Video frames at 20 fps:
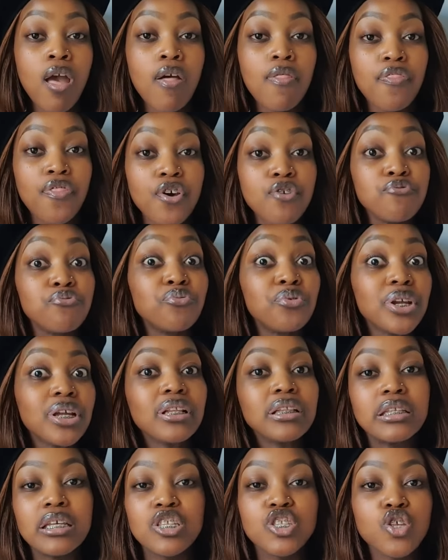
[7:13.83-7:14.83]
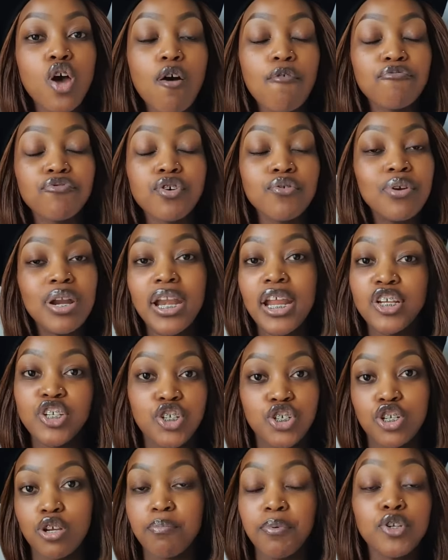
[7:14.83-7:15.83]
the realness of the
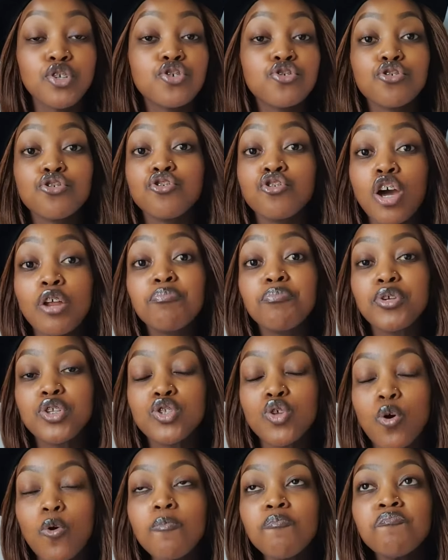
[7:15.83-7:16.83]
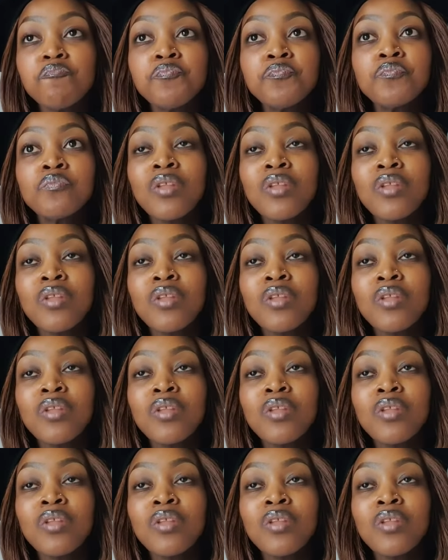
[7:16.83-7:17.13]
relationship. It should not be so.